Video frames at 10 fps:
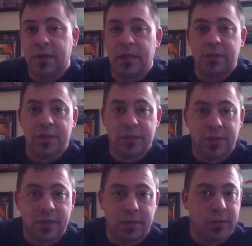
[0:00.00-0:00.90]
Obviously,
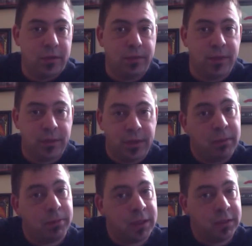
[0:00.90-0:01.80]
some of your bigger
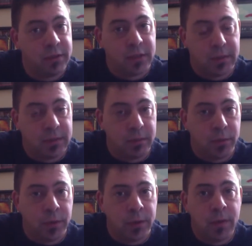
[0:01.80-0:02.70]
name brands are going to be
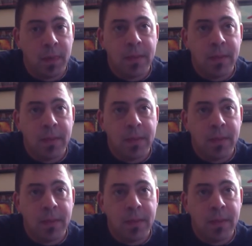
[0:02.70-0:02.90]
more.